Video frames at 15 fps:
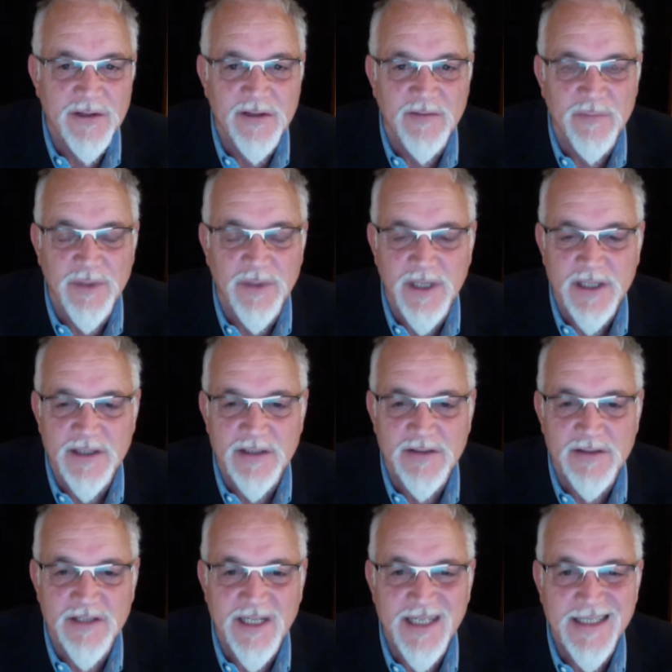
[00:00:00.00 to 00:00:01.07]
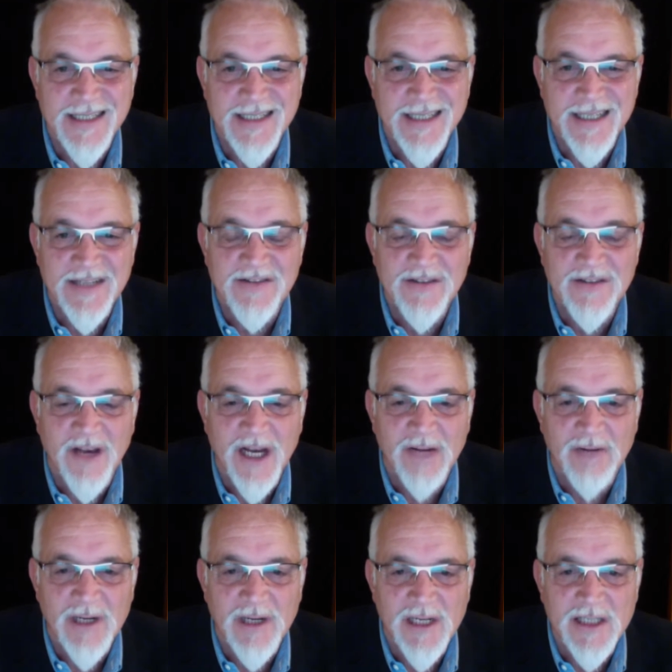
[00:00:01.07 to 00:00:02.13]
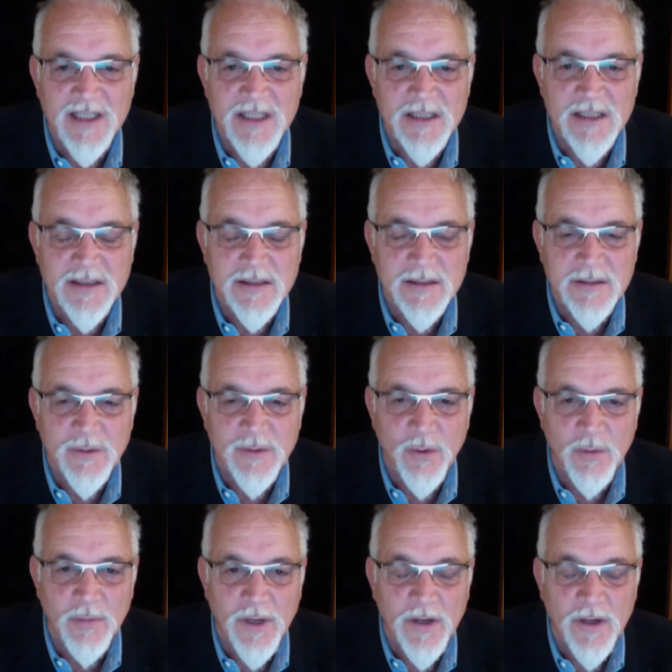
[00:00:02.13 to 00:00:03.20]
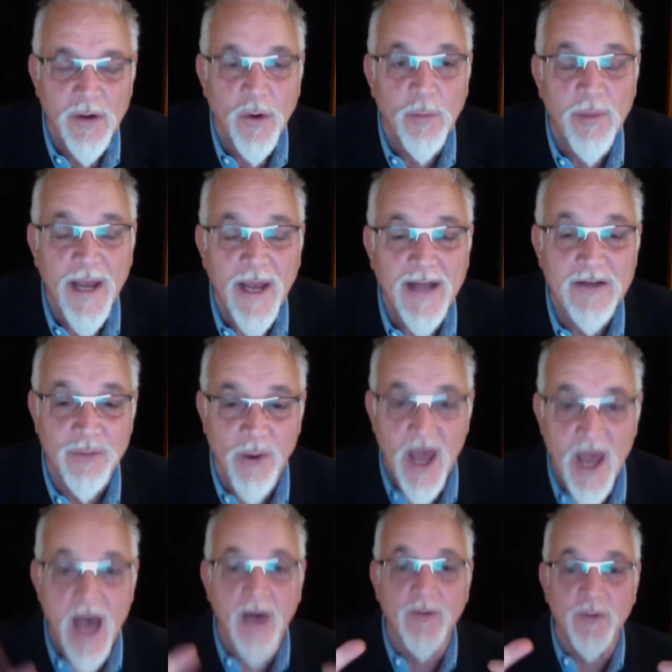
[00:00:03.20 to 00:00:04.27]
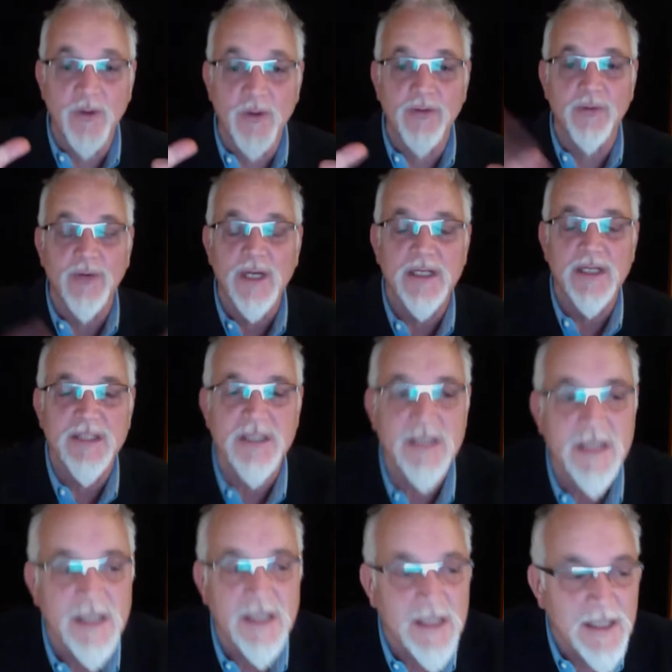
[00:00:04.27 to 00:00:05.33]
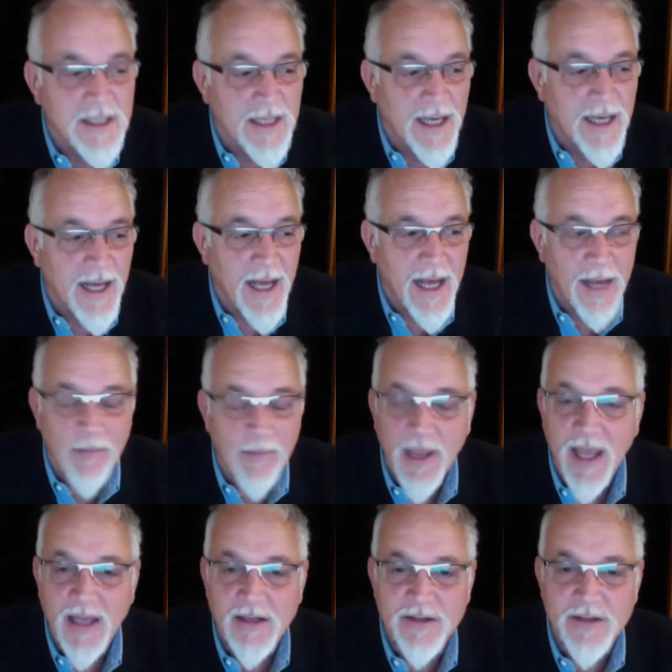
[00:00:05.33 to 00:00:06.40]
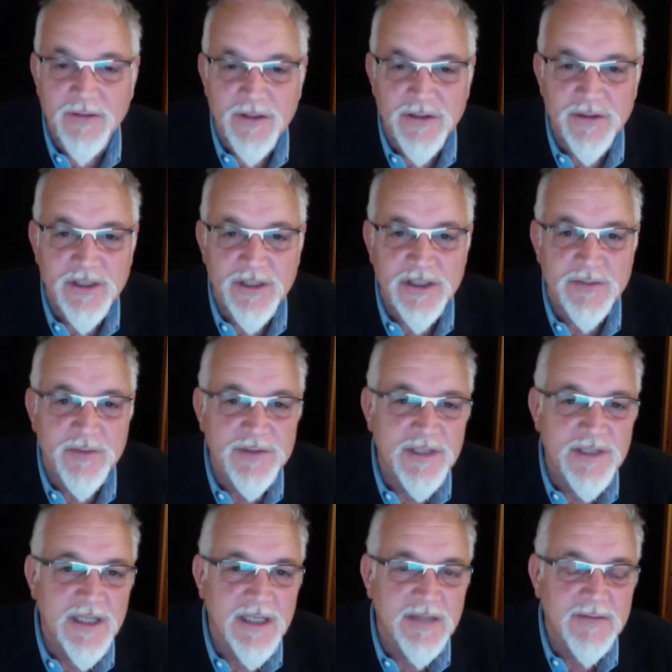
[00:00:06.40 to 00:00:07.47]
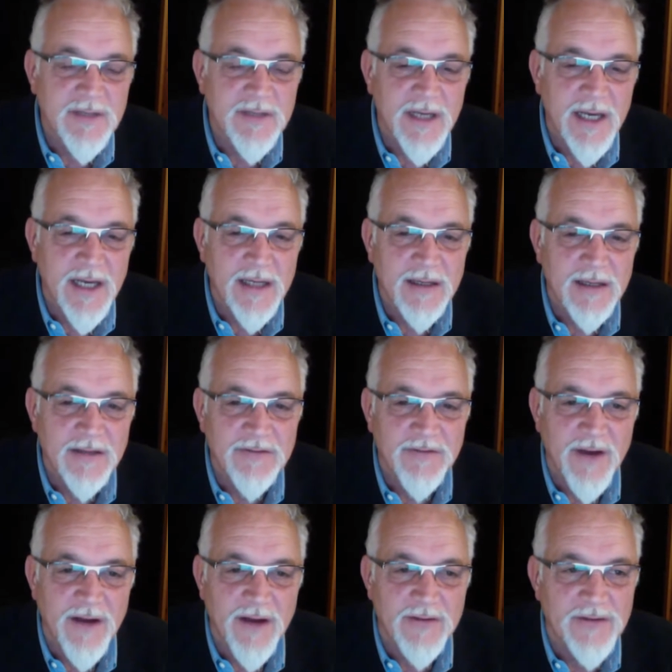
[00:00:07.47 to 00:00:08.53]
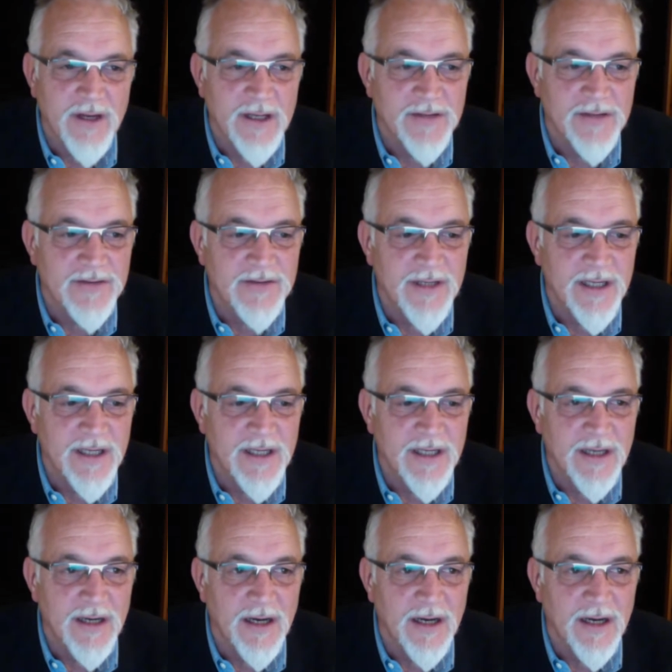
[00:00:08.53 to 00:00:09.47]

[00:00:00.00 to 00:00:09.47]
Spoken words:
of predictions hidden inside a religion, or packed round with a religion, and in the tradition received. And as far as I can see,